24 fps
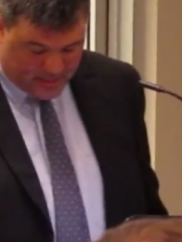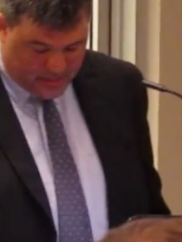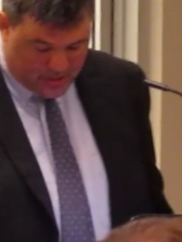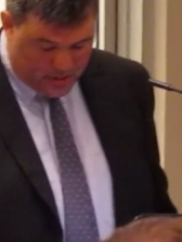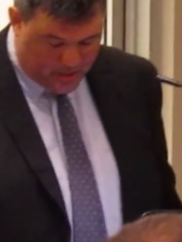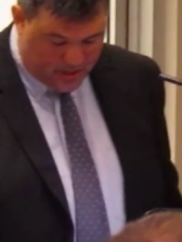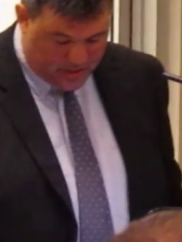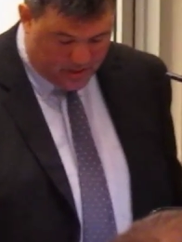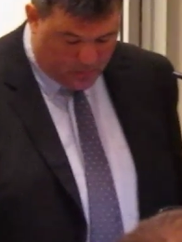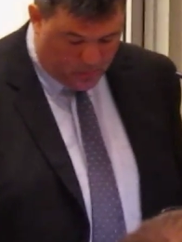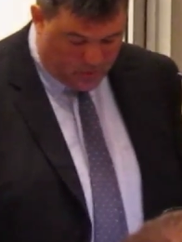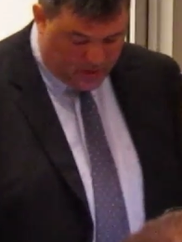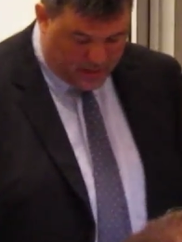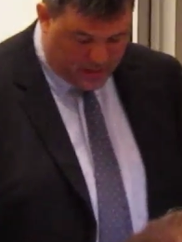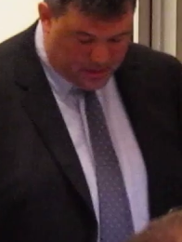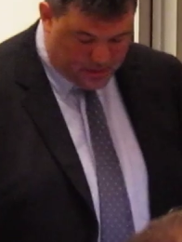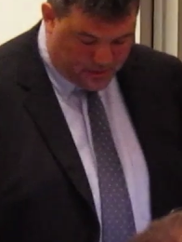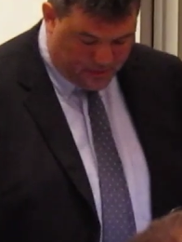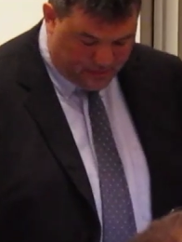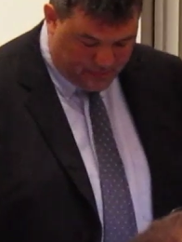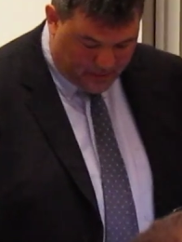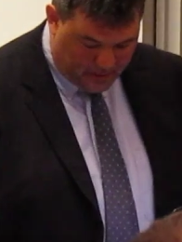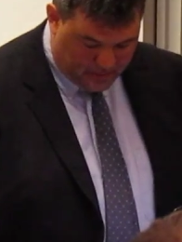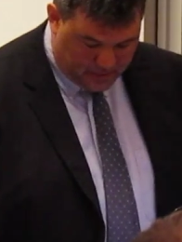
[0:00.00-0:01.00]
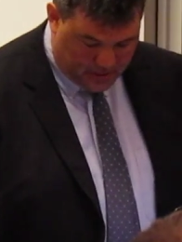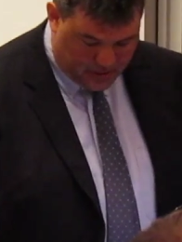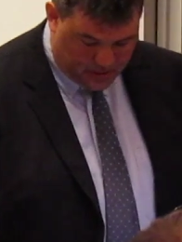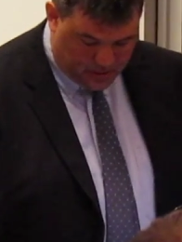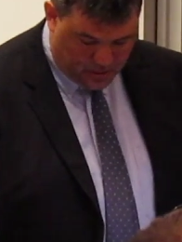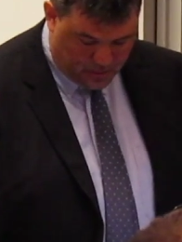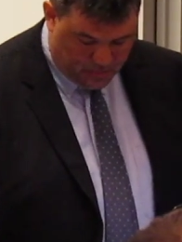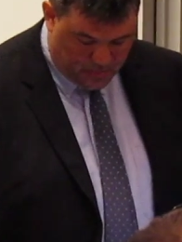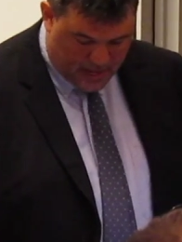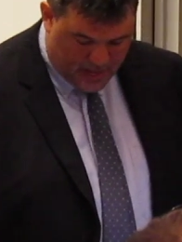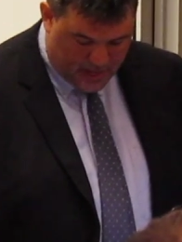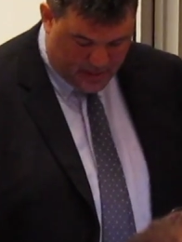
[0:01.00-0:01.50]
this year in the
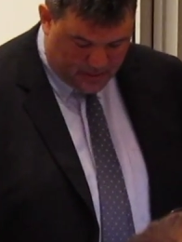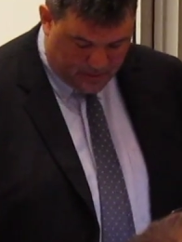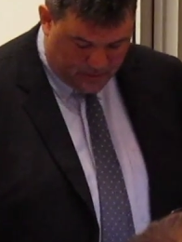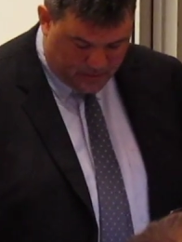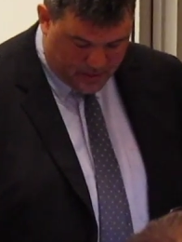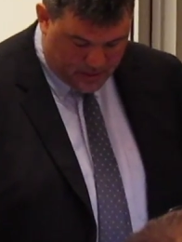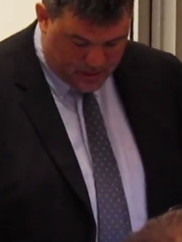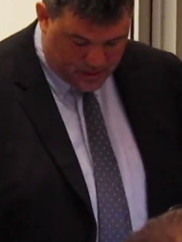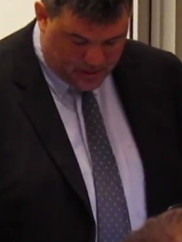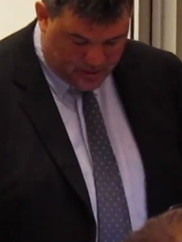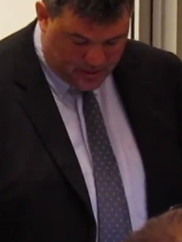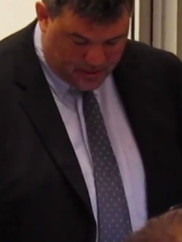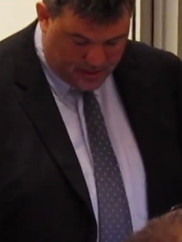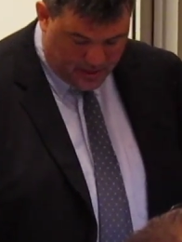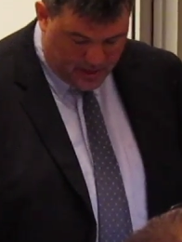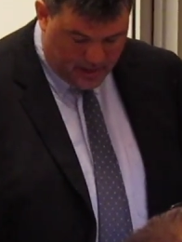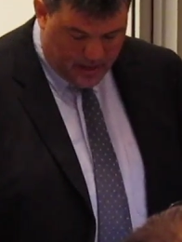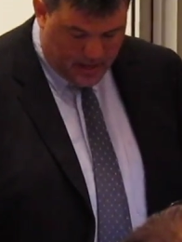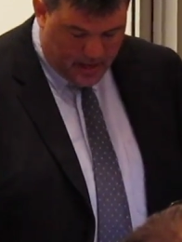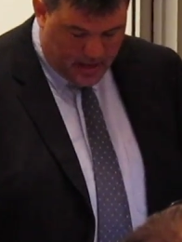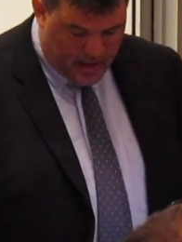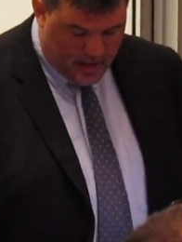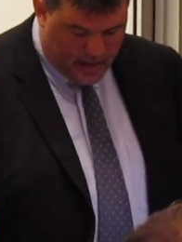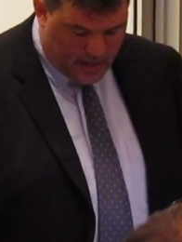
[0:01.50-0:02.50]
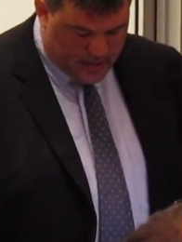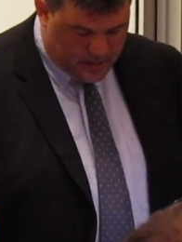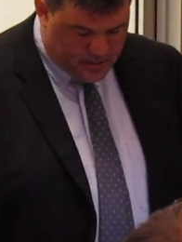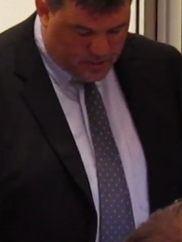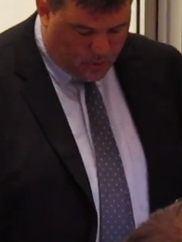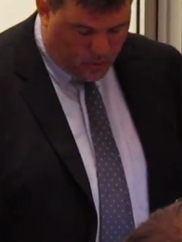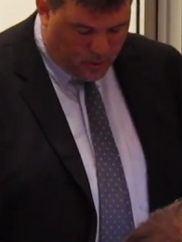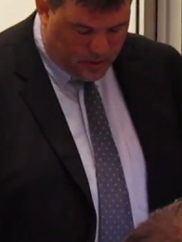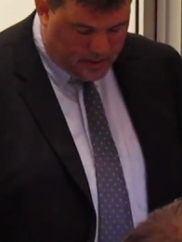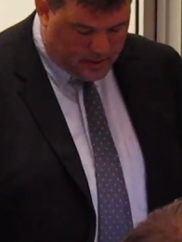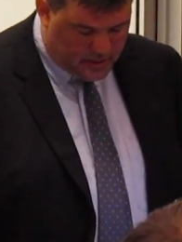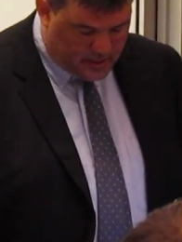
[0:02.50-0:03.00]
152-pound division, and
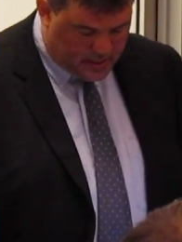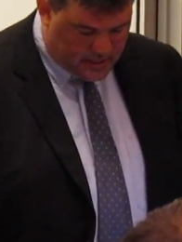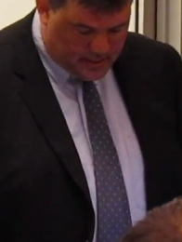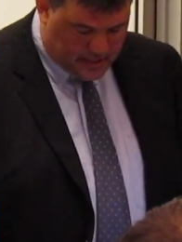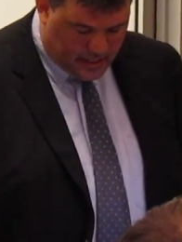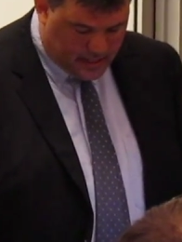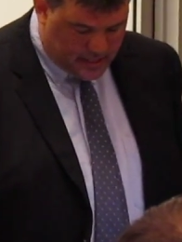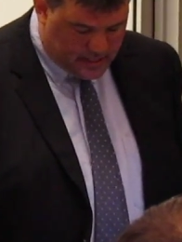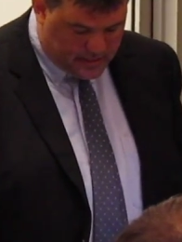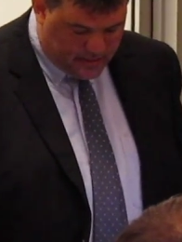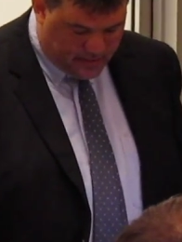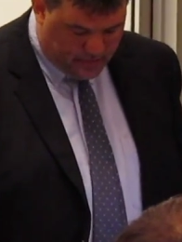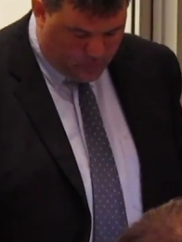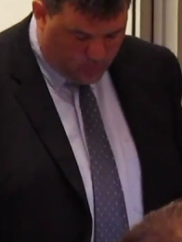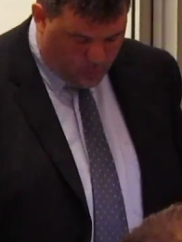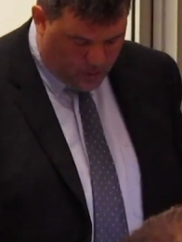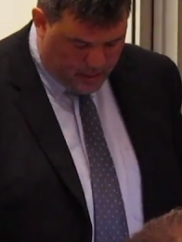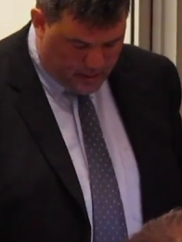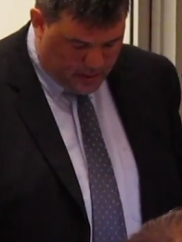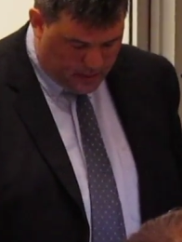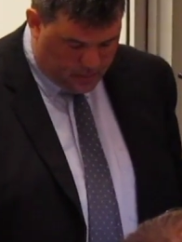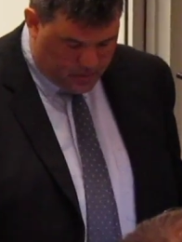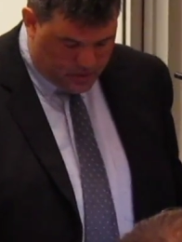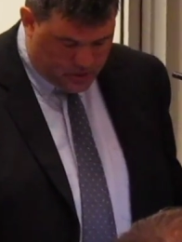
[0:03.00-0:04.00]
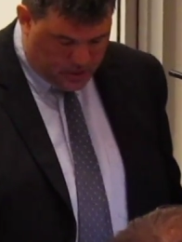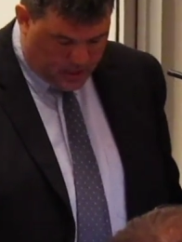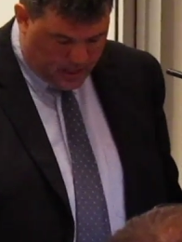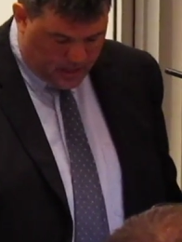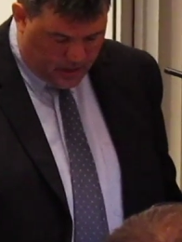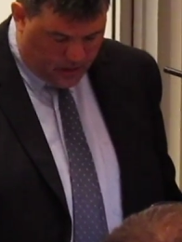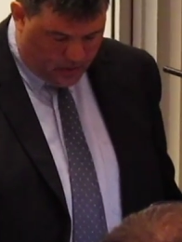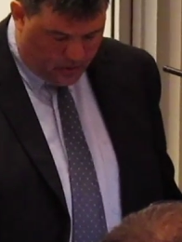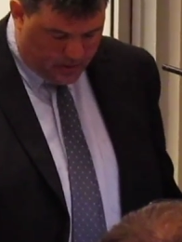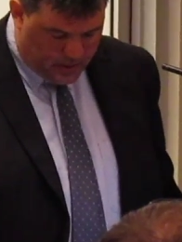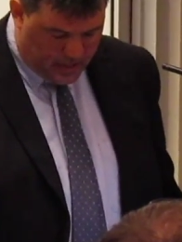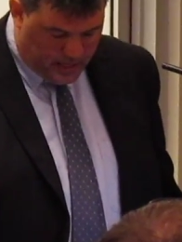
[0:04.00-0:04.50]
scored a decisive win in which
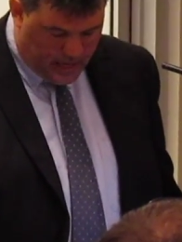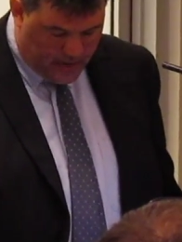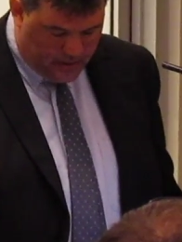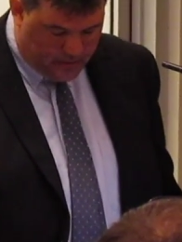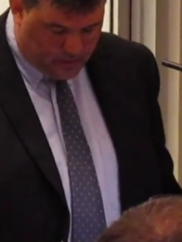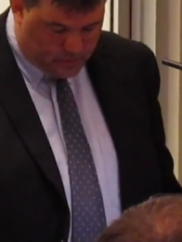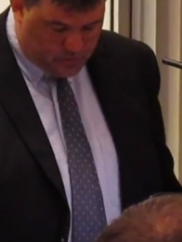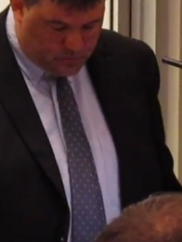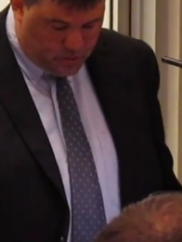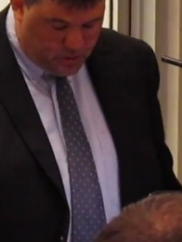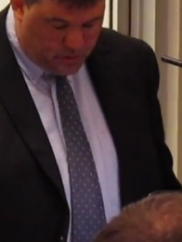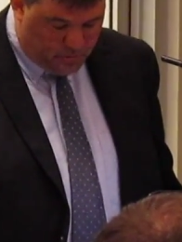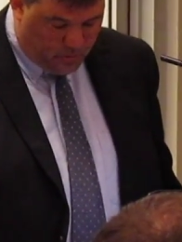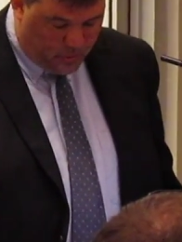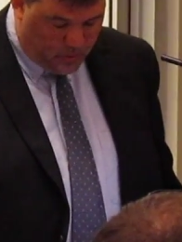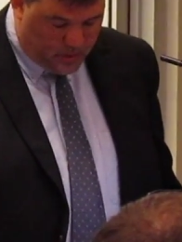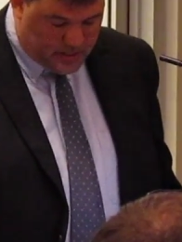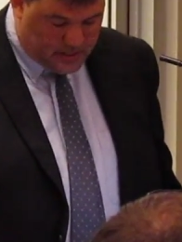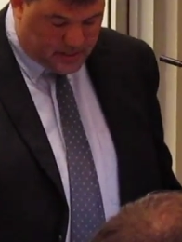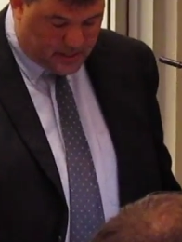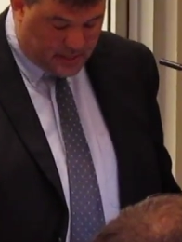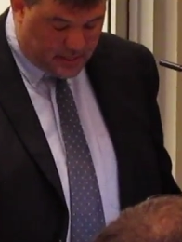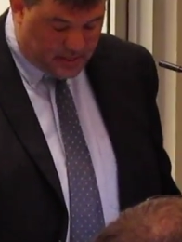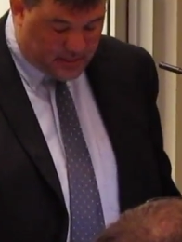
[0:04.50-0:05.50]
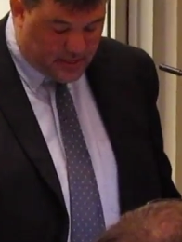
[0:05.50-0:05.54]
he only gave up two points in the